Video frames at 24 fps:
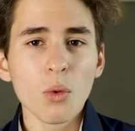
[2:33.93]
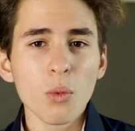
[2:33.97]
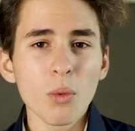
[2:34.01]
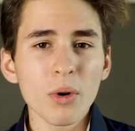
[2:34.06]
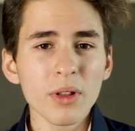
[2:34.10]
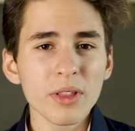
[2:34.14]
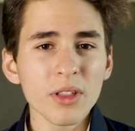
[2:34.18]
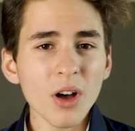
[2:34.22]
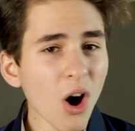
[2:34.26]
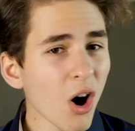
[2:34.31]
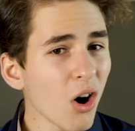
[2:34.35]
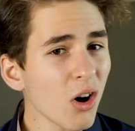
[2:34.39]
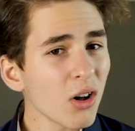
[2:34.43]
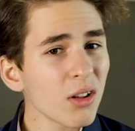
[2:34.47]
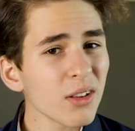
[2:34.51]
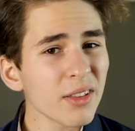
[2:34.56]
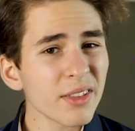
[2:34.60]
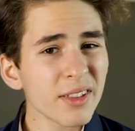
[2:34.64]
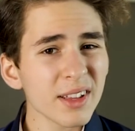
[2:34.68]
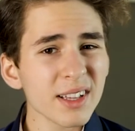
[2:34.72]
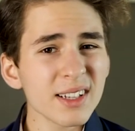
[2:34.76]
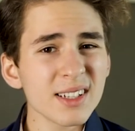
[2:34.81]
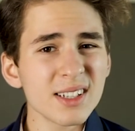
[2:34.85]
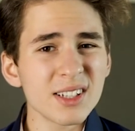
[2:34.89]
With all
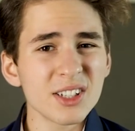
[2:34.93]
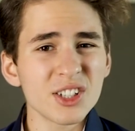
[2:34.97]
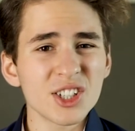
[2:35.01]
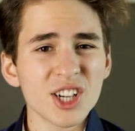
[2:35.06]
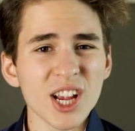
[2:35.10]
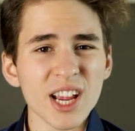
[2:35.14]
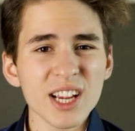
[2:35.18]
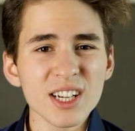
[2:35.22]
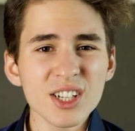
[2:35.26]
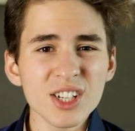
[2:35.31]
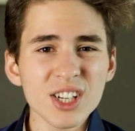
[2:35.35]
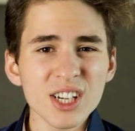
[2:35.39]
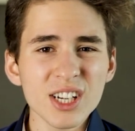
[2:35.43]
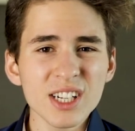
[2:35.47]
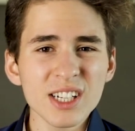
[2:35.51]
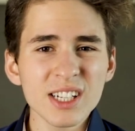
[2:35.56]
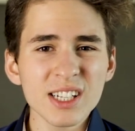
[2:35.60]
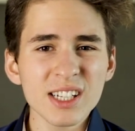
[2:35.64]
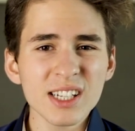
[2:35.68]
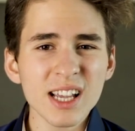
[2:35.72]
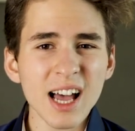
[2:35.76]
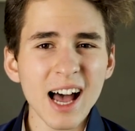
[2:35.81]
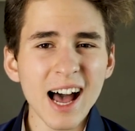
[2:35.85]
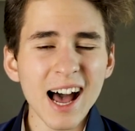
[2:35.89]
these
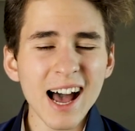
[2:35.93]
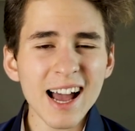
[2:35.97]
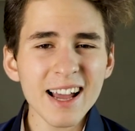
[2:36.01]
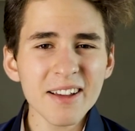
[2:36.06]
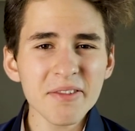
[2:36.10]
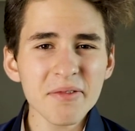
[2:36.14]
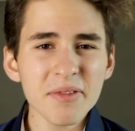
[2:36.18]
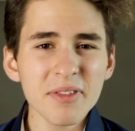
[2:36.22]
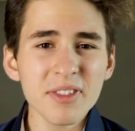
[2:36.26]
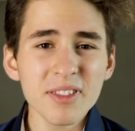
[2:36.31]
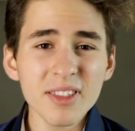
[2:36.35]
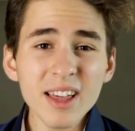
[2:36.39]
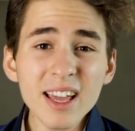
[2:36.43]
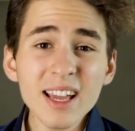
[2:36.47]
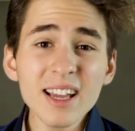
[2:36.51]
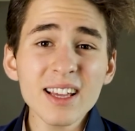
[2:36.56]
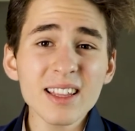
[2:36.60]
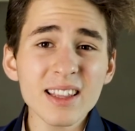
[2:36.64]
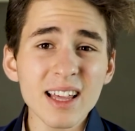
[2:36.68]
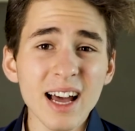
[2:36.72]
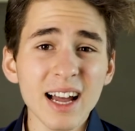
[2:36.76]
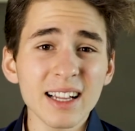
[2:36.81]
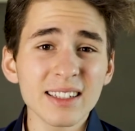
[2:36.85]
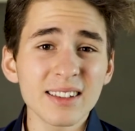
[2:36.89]
changes, I
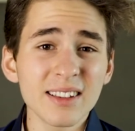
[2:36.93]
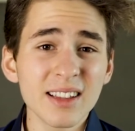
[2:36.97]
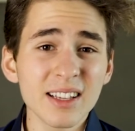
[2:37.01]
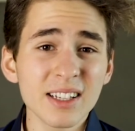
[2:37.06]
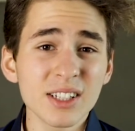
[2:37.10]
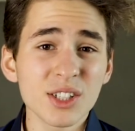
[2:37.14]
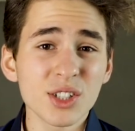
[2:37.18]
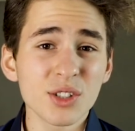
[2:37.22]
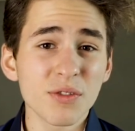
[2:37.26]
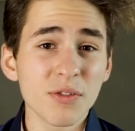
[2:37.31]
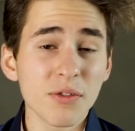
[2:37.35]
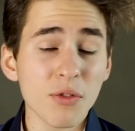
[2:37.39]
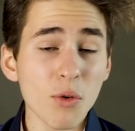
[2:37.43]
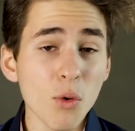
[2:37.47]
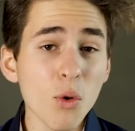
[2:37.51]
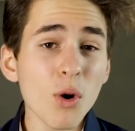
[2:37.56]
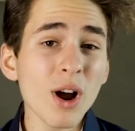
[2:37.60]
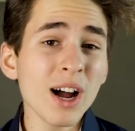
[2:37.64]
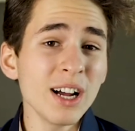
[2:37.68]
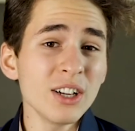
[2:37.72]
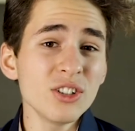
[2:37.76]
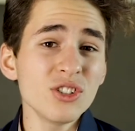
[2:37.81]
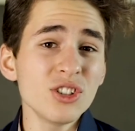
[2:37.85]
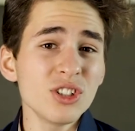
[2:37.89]
think that this
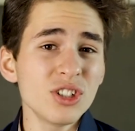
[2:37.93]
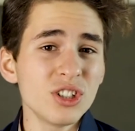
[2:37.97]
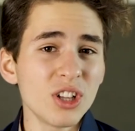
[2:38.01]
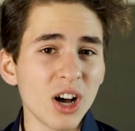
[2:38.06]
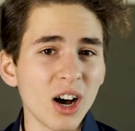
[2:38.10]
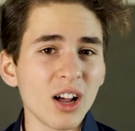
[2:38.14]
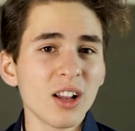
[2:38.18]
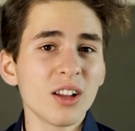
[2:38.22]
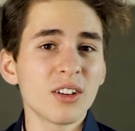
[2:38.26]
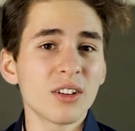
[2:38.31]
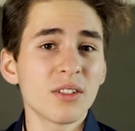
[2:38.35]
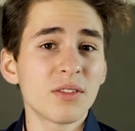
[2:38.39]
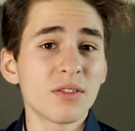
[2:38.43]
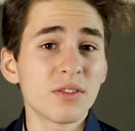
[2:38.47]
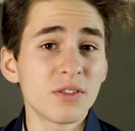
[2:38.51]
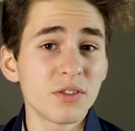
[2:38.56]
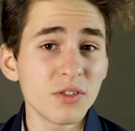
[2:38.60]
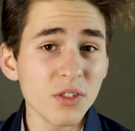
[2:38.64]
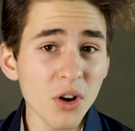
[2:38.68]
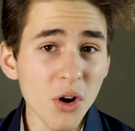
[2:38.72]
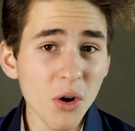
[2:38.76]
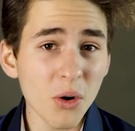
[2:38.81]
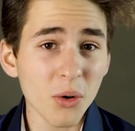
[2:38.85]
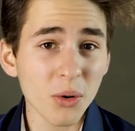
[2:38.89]
$400
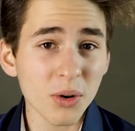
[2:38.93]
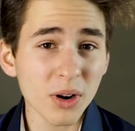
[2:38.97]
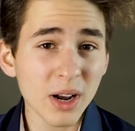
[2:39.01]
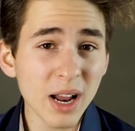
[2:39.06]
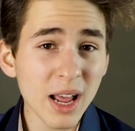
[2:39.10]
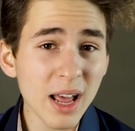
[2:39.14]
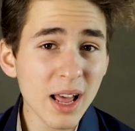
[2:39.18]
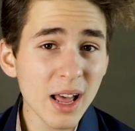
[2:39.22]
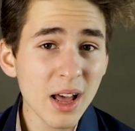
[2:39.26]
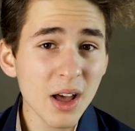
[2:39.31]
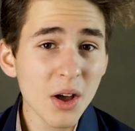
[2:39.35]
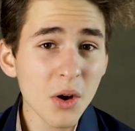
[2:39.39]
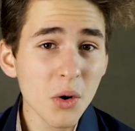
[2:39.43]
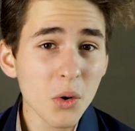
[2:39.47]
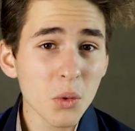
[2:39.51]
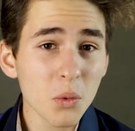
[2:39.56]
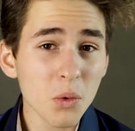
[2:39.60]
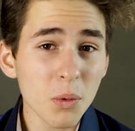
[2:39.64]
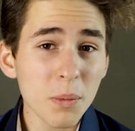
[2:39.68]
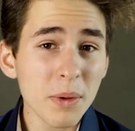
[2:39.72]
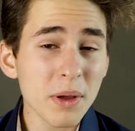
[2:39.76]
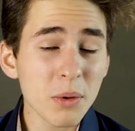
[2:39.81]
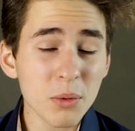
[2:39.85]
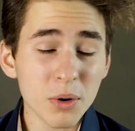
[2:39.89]
phone
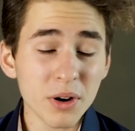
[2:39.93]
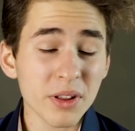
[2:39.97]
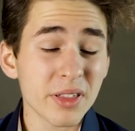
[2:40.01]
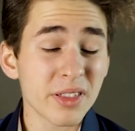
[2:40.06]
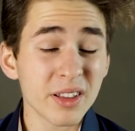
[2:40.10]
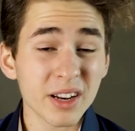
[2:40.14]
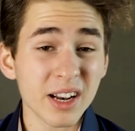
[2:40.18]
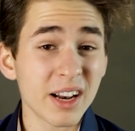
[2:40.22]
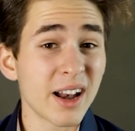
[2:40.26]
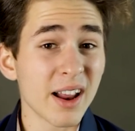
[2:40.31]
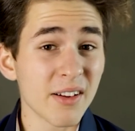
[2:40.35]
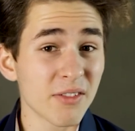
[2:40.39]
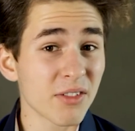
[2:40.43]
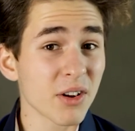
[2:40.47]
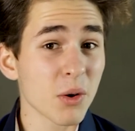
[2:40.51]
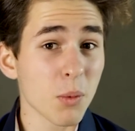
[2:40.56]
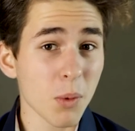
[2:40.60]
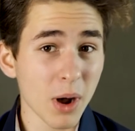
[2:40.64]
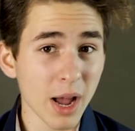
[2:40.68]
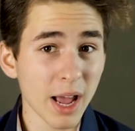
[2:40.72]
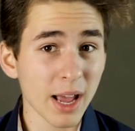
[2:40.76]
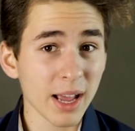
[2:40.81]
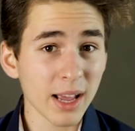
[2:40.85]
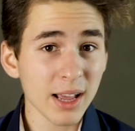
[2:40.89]
will be worth it in every
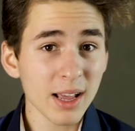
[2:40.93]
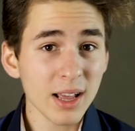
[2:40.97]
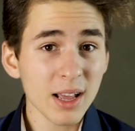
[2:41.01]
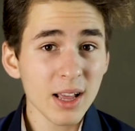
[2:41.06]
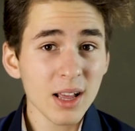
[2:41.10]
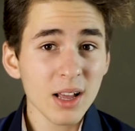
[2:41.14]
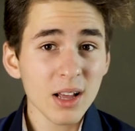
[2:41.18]
way.